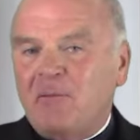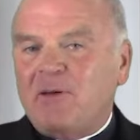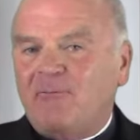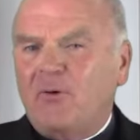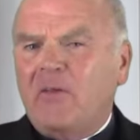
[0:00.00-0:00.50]

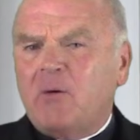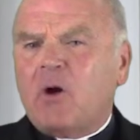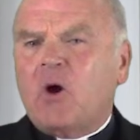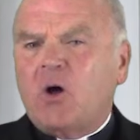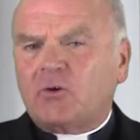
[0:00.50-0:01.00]
Before they
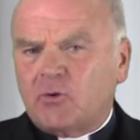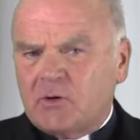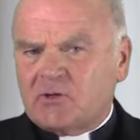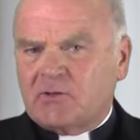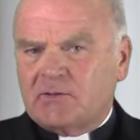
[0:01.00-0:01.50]
were called
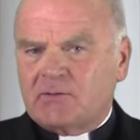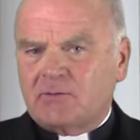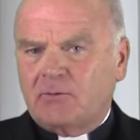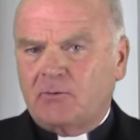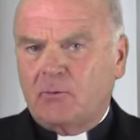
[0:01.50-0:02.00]

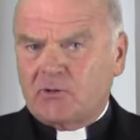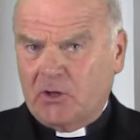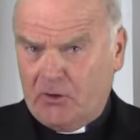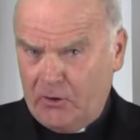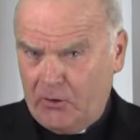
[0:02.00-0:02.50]
Christians, which
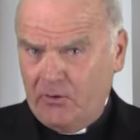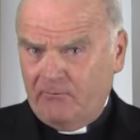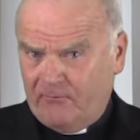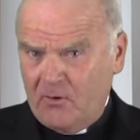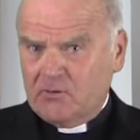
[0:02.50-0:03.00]

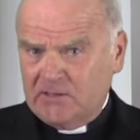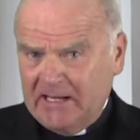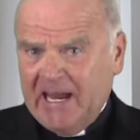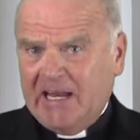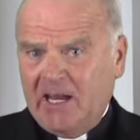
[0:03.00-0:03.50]
occurred first
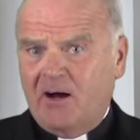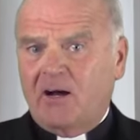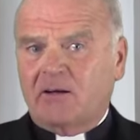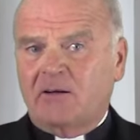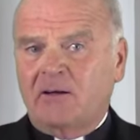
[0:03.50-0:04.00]
in
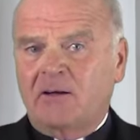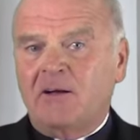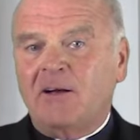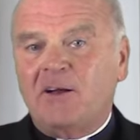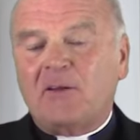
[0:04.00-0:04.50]
Antioch,
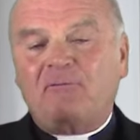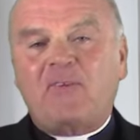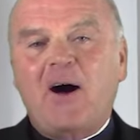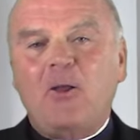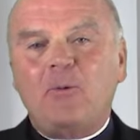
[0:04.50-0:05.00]
the
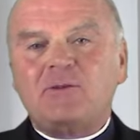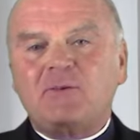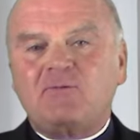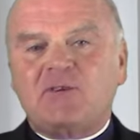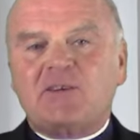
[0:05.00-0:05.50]
followers
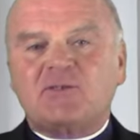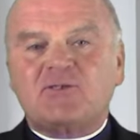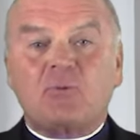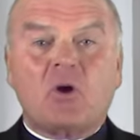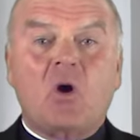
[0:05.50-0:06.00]
of
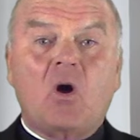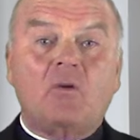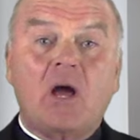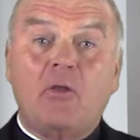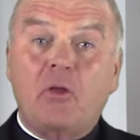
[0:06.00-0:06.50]
Jesus were
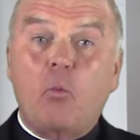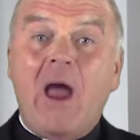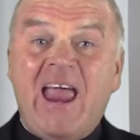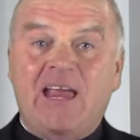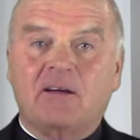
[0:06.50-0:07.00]
called the
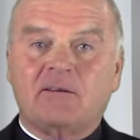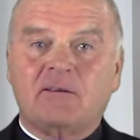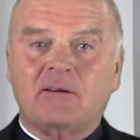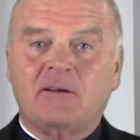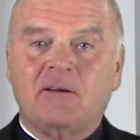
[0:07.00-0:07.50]
Way.
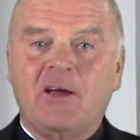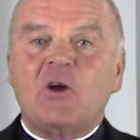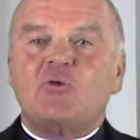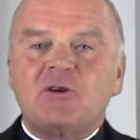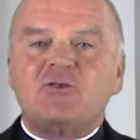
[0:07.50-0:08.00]

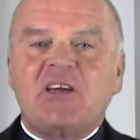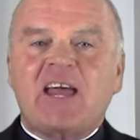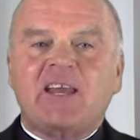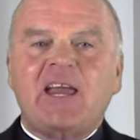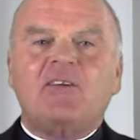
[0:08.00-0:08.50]

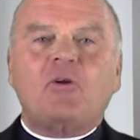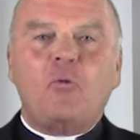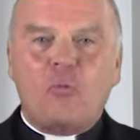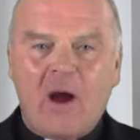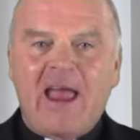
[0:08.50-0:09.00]
Christianity is a
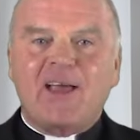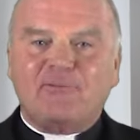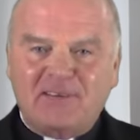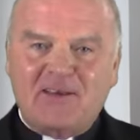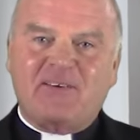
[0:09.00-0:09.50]
way
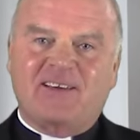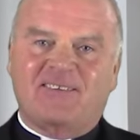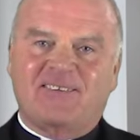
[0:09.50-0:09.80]
of living.